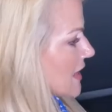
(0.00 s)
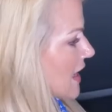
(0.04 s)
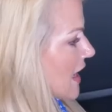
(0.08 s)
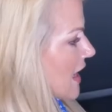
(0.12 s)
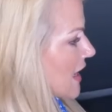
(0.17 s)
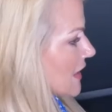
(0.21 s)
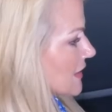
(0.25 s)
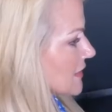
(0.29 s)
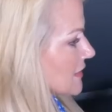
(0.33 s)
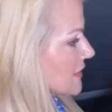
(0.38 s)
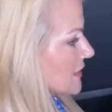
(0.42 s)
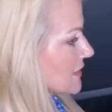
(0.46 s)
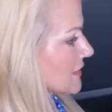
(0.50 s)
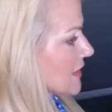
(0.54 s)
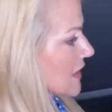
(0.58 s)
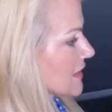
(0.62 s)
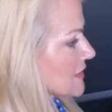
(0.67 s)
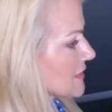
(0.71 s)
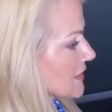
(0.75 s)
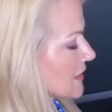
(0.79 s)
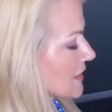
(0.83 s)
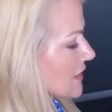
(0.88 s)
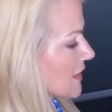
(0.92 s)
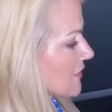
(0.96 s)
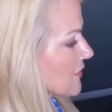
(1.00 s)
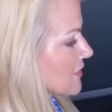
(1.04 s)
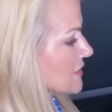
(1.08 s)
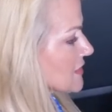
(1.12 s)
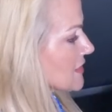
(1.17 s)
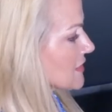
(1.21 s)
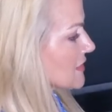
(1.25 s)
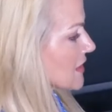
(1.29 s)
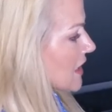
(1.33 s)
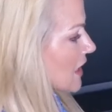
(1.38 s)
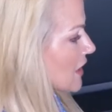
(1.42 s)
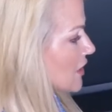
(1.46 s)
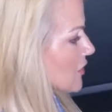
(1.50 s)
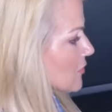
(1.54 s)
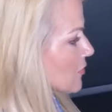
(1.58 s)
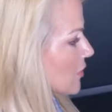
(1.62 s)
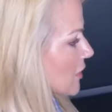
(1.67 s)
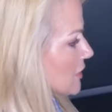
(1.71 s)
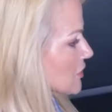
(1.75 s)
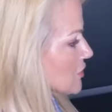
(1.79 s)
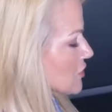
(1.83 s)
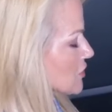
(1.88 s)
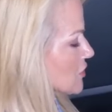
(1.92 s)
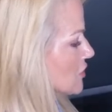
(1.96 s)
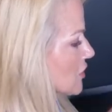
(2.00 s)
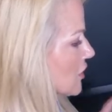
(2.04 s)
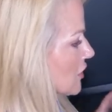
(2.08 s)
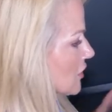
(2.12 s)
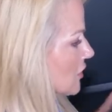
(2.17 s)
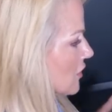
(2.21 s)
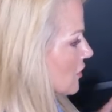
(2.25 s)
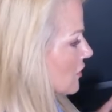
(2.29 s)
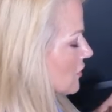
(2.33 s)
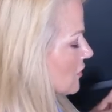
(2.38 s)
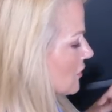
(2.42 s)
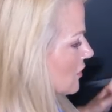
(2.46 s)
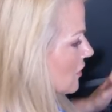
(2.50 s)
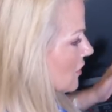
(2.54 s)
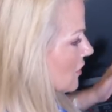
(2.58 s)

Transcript: that. That's going to give us the tire pressure on all